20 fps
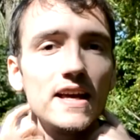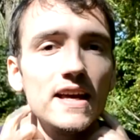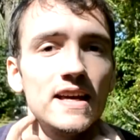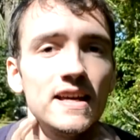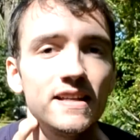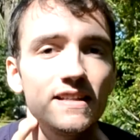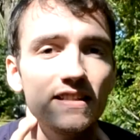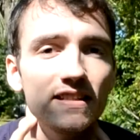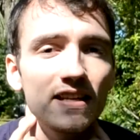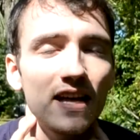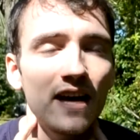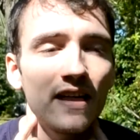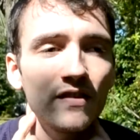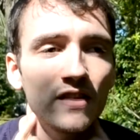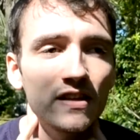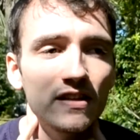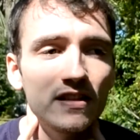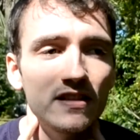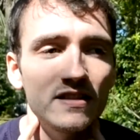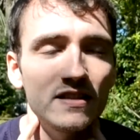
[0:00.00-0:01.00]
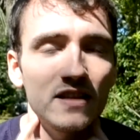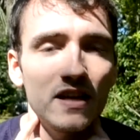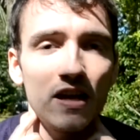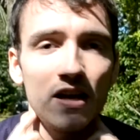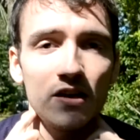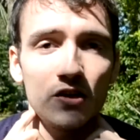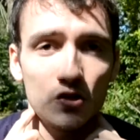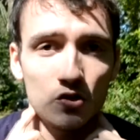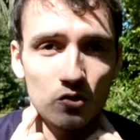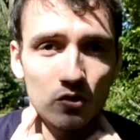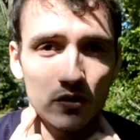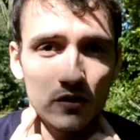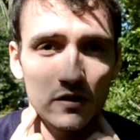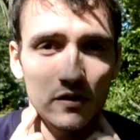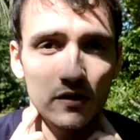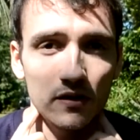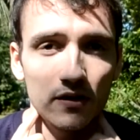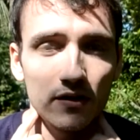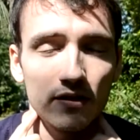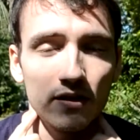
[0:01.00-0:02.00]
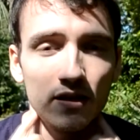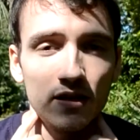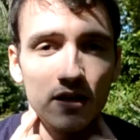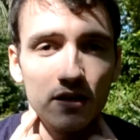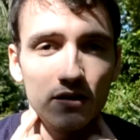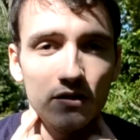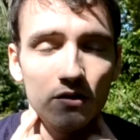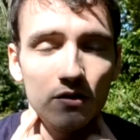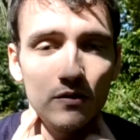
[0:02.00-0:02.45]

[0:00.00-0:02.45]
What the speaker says: it's having to stay shorter than it